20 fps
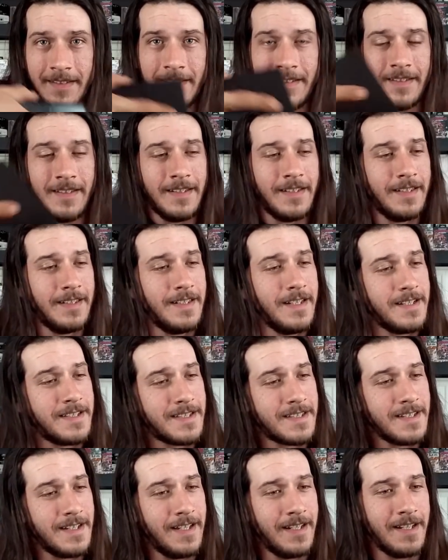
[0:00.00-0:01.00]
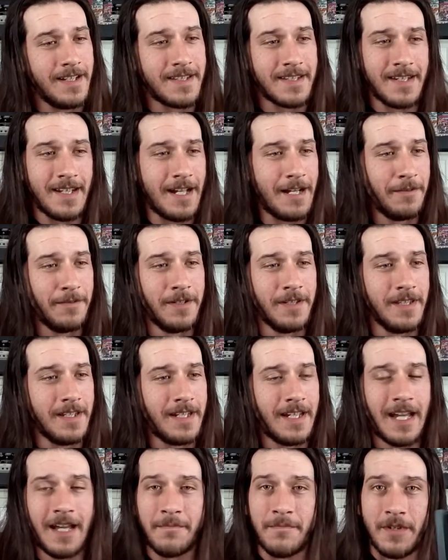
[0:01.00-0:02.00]
and it's not really
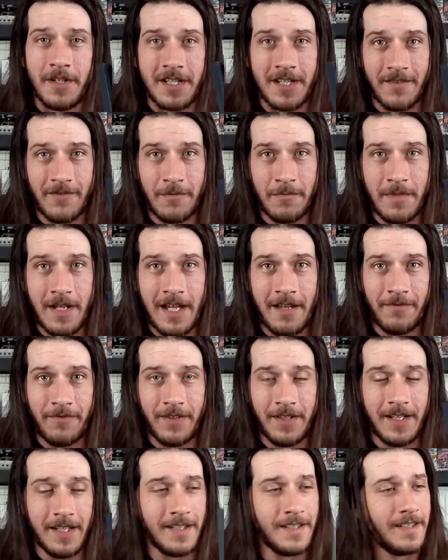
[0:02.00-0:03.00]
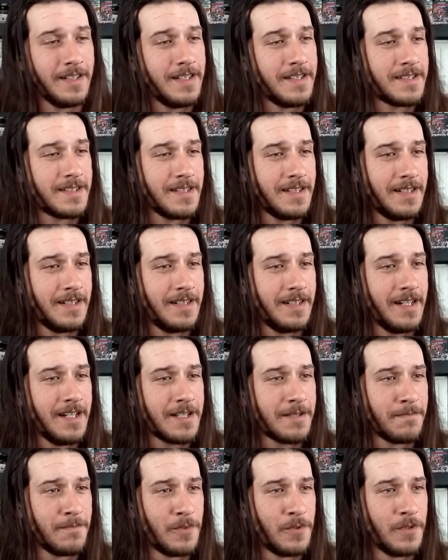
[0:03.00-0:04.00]
got much of a matte fitting. It's
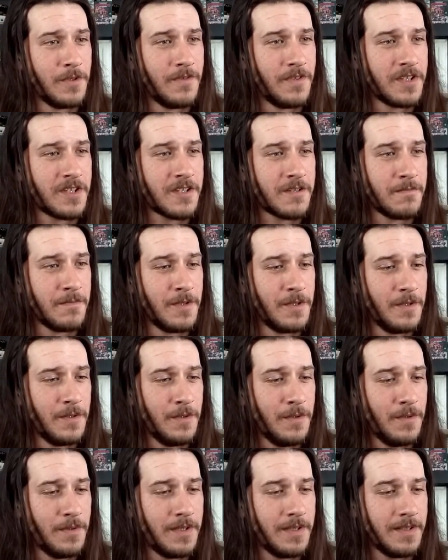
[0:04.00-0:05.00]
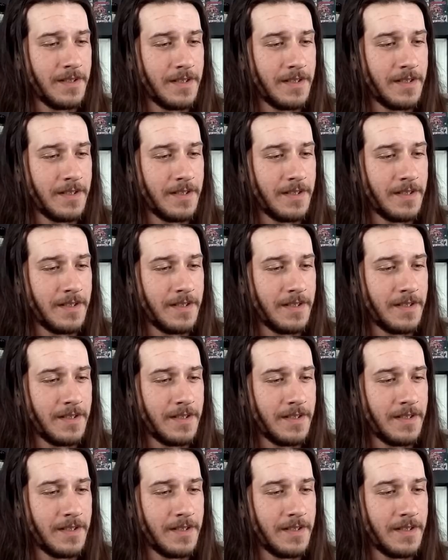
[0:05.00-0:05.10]
more of a smooth.